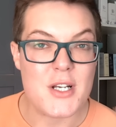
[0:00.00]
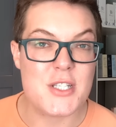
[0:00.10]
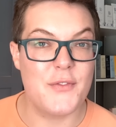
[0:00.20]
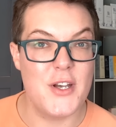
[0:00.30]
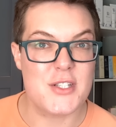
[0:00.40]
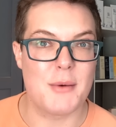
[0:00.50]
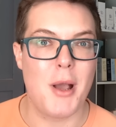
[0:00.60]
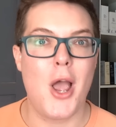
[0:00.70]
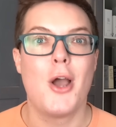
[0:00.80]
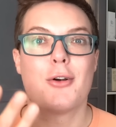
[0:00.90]
So first
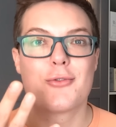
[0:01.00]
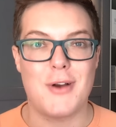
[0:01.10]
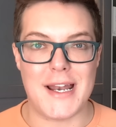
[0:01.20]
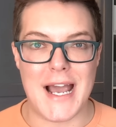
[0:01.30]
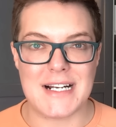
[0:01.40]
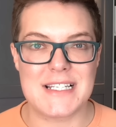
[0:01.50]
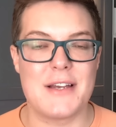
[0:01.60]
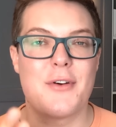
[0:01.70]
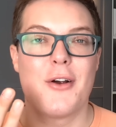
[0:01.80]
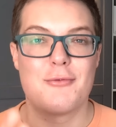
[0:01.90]
up,
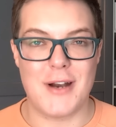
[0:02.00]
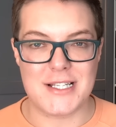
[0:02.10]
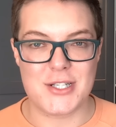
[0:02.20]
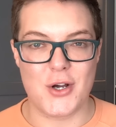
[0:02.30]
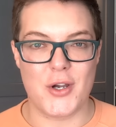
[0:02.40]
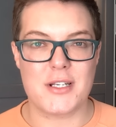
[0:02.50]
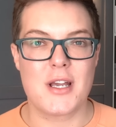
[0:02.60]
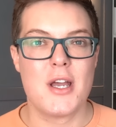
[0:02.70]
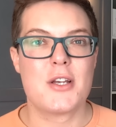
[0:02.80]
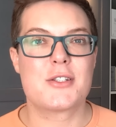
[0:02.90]
granactive retinoid.
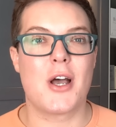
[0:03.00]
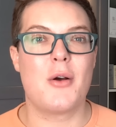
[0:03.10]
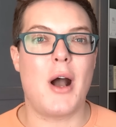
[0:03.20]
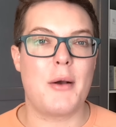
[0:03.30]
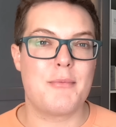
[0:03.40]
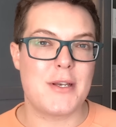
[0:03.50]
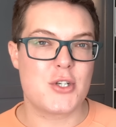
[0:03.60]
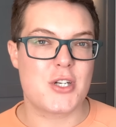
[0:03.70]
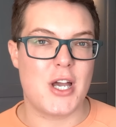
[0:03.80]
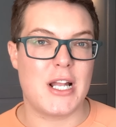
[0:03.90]
So I
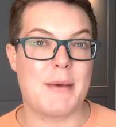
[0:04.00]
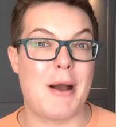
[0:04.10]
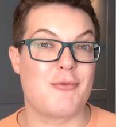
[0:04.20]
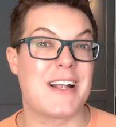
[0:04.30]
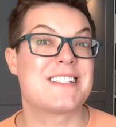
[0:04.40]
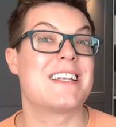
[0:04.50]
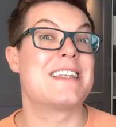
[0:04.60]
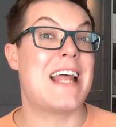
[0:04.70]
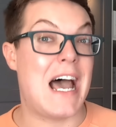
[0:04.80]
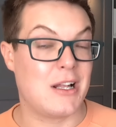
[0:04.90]
mentioned earlier about
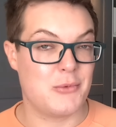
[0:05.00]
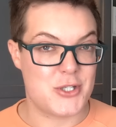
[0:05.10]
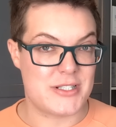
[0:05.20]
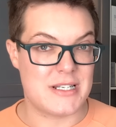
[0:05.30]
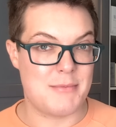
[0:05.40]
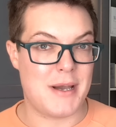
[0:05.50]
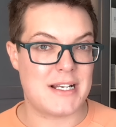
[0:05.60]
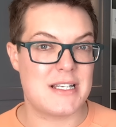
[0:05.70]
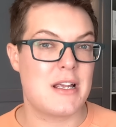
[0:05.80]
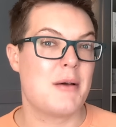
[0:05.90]
retinal, which isn't
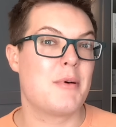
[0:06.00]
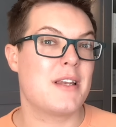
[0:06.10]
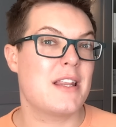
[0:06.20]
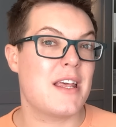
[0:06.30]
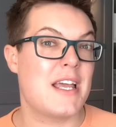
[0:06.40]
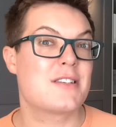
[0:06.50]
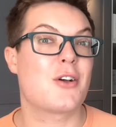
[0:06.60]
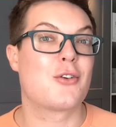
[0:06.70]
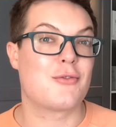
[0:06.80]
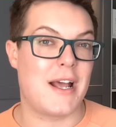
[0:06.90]
impacted, but neither is
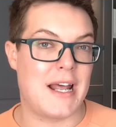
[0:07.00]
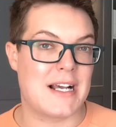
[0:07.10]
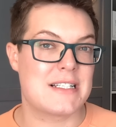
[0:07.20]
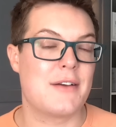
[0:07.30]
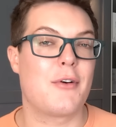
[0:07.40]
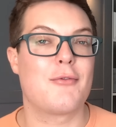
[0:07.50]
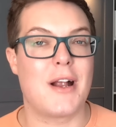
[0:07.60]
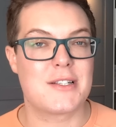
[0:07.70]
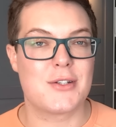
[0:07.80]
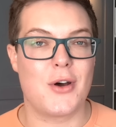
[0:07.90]
granactive
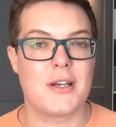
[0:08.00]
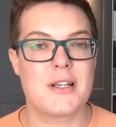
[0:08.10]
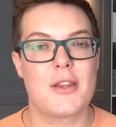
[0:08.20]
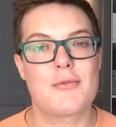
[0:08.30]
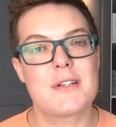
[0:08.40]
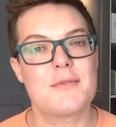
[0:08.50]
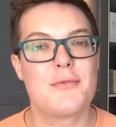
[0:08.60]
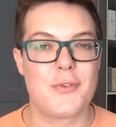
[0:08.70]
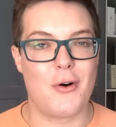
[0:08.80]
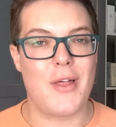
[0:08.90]
retinoid. And the reason
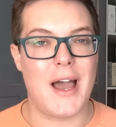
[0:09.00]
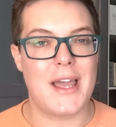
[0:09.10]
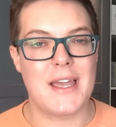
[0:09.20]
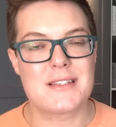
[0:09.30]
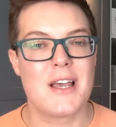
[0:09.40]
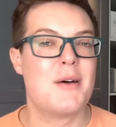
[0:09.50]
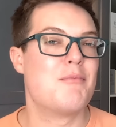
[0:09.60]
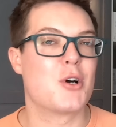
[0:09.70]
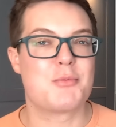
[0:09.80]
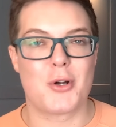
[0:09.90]
for that is
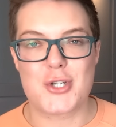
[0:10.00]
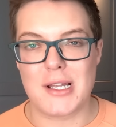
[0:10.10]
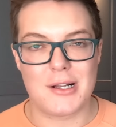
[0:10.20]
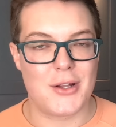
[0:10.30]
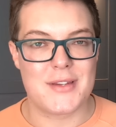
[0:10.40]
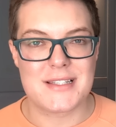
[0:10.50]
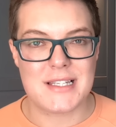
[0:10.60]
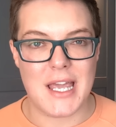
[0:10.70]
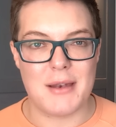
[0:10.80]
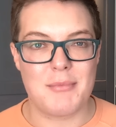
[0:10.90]
much more gentle on the
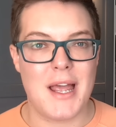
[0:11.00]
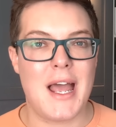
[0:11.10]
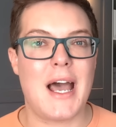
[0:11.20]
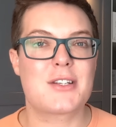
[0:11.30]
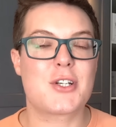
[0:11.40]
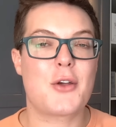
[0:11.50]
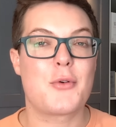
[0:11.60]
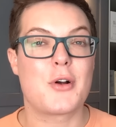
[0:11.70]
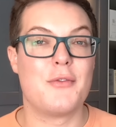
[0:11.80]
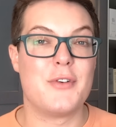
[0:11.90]
skin. Has to go
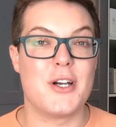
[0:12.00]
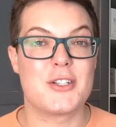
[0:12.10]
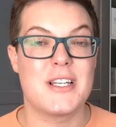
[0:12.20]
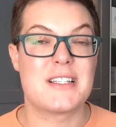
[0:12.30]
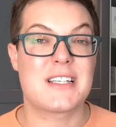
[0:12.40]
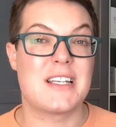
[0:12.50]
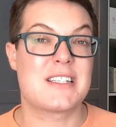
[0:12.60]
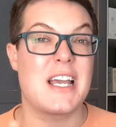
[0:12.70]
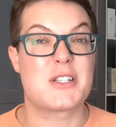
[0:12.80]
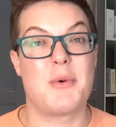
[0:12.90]
through a conversion in the skin
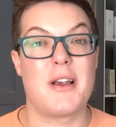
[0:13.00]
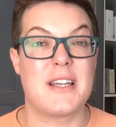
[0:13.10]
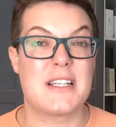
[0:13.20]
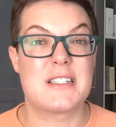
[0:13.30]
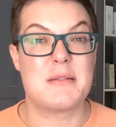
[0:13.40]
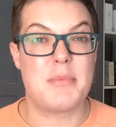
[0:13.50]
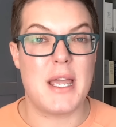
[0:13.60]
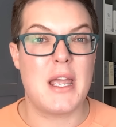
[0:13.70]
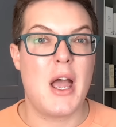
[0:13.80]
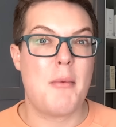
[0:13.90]
to get to where it needs to
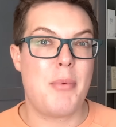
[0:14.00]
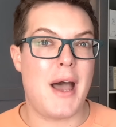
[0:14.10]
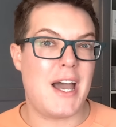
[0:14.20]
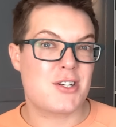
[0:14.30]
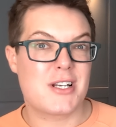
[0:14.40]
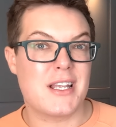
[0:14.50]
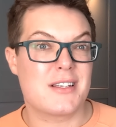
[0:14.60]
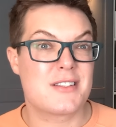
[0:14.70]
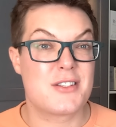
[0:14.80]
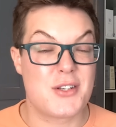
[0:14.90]
be. But actually,
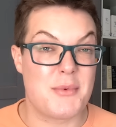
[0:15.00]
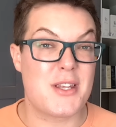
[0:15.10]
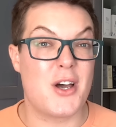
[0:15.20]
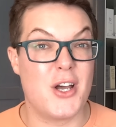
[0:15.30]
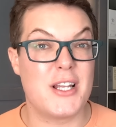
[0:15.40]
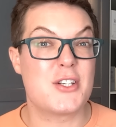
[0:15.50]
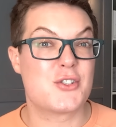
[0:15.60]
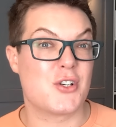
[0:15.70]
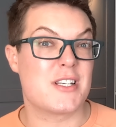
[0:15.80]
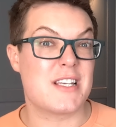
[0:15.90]
some of the early
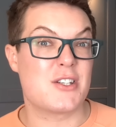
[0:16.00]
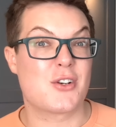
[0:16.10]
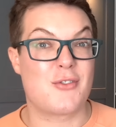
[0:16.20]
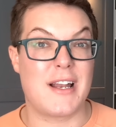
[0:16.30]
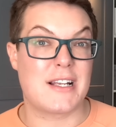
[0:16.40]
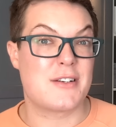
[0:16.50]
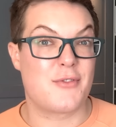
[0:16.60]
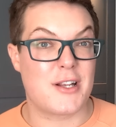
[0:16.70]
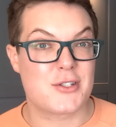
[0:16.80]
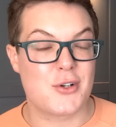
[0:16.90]
studies into granactive
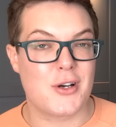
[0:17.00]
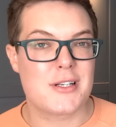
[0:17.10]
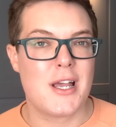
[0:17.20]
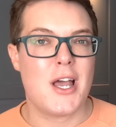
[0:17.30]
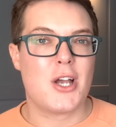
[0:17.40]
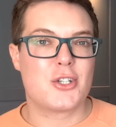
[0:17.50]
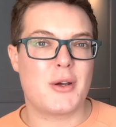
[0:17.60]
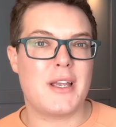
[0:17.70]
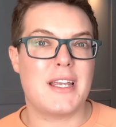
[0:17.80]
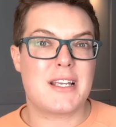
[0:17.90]
retinoid
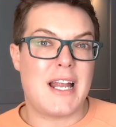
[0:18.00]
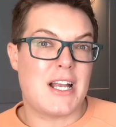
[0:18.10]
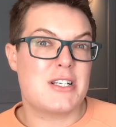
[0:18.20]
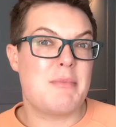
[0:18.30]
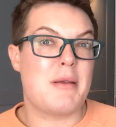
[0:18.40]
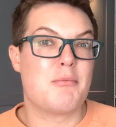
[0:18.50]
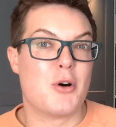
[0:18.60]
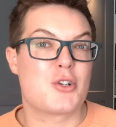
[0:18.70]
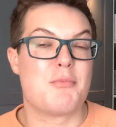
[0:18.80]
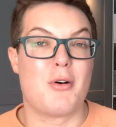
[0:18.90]
show it can actually be
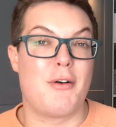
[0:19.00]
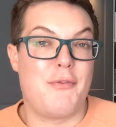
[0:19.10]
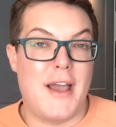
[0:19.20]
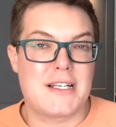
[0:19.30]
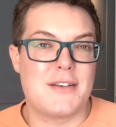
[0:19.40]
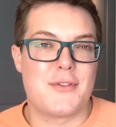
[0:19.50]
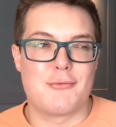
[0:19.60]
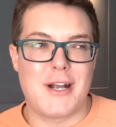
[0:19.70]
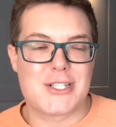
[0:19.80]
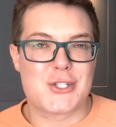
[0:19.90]
much more effective
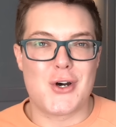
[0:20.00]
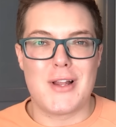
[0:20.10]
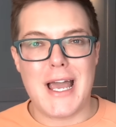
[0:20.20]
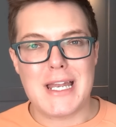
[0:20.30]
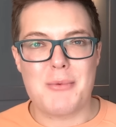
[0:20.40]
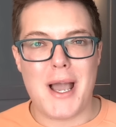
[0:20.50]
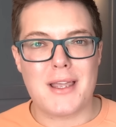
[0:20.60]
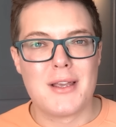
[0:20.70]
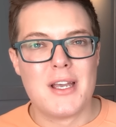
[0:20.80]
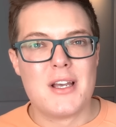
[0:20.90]
than retinol
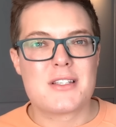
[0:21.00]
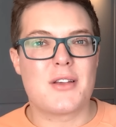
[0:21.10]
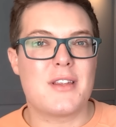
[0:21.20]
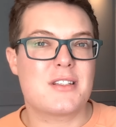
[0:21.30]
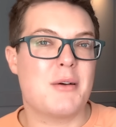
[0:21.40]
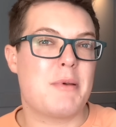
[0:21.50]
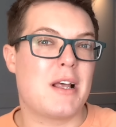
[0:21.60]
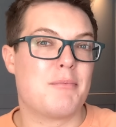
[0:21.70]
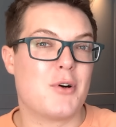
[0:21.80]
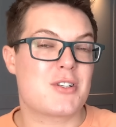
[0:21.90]
anyway. So this could be
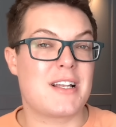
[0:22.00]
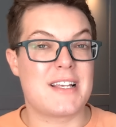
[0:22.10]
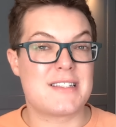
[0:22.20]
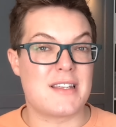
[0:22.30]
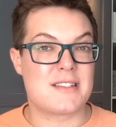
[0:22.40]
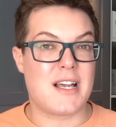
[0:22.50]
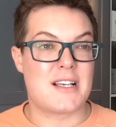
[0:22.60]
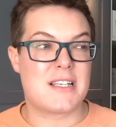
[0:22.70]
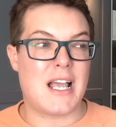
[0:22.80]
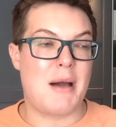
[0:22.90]
a much less
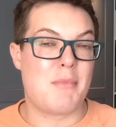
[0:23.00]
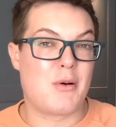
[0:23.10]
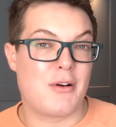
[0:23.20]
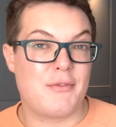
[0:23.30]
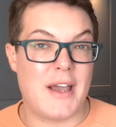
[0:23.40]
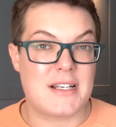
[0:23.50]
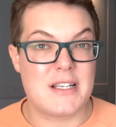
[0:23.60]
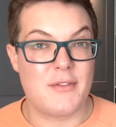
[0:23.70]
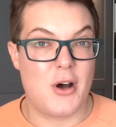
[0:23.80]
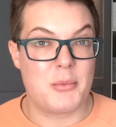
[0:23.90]
sensitizing and more
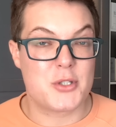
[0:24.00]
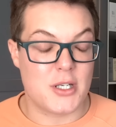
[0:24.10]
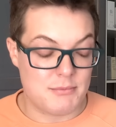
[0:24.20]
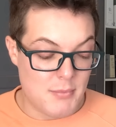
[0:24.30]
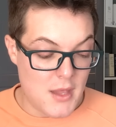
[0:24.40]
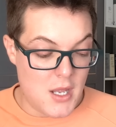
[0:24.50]
effective option.